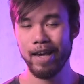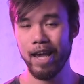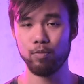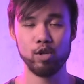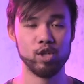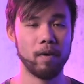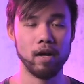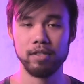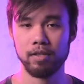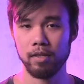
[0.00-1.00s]
In
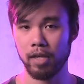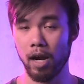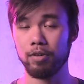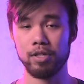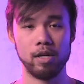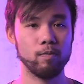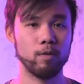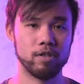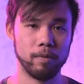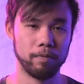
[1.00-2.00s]
response, the garrison
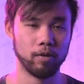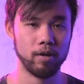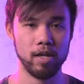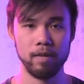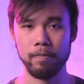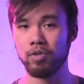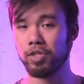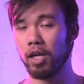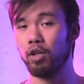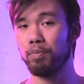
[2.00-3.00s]
was deployed and the most
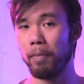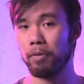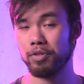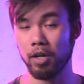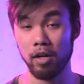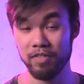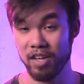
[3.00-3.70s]
skilled members of